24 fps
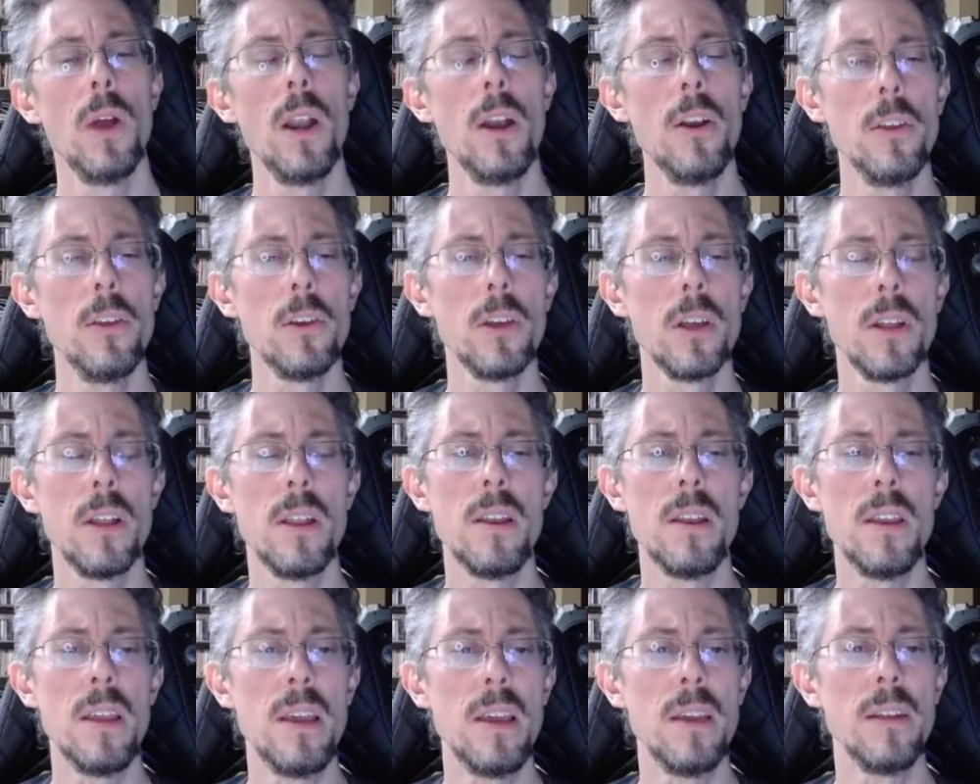are you going to
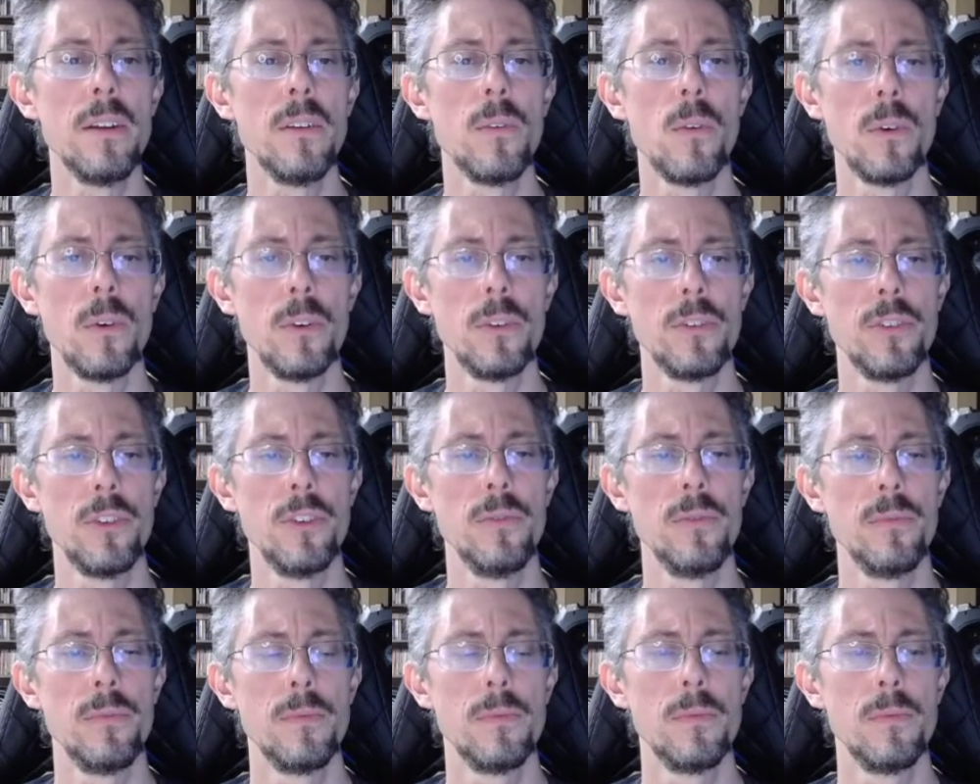need in order to
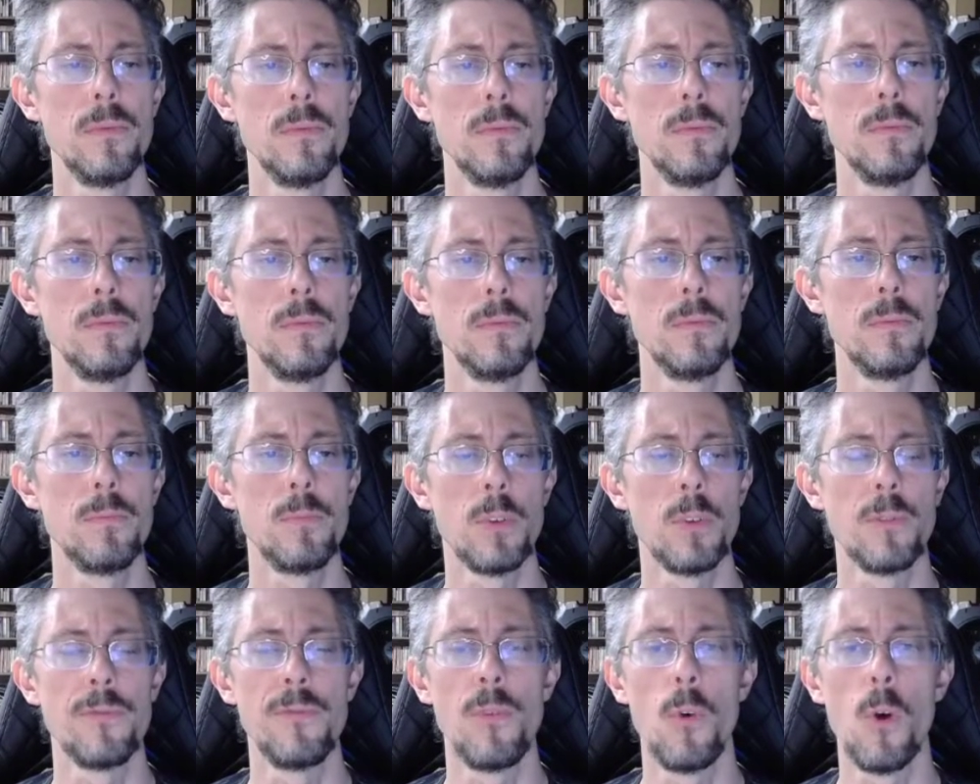
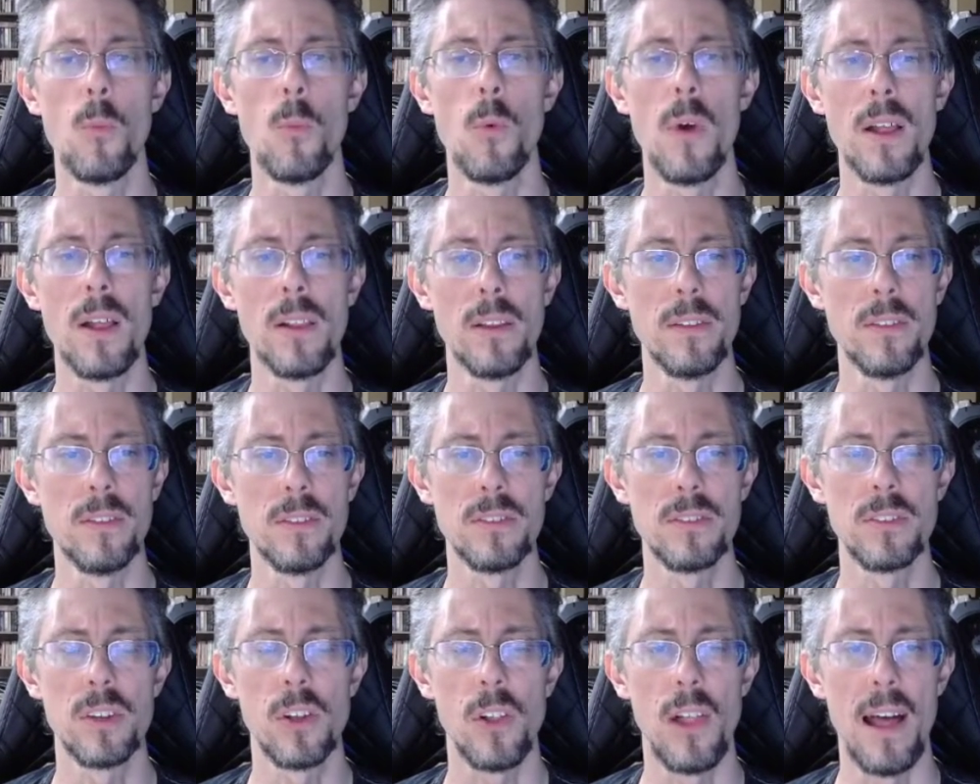perform well in
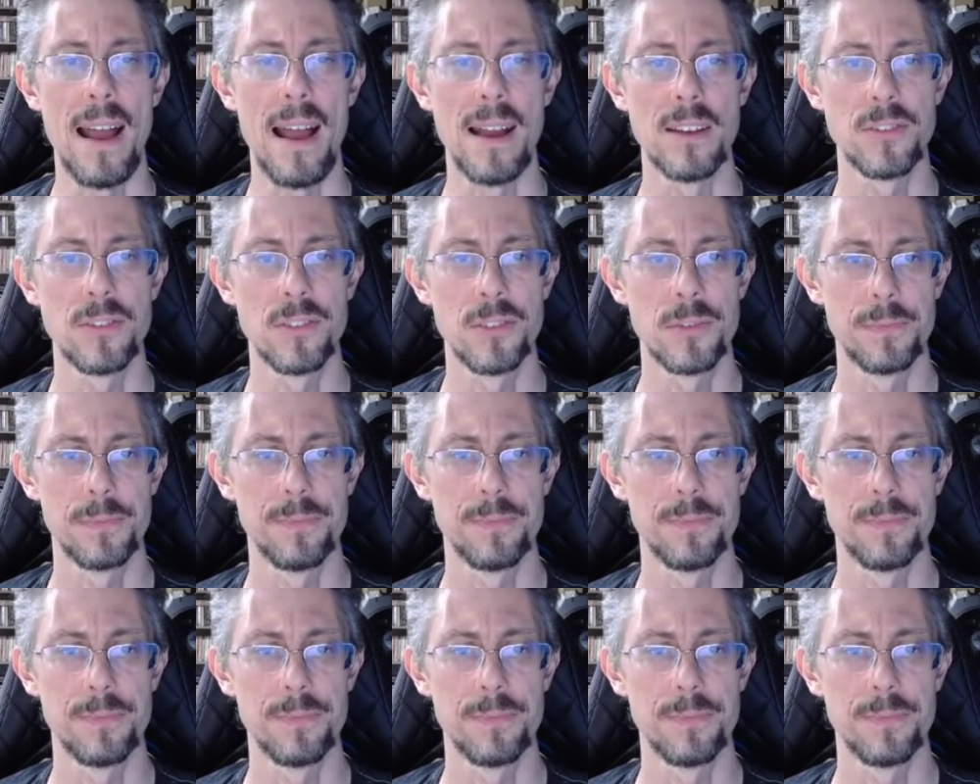this class?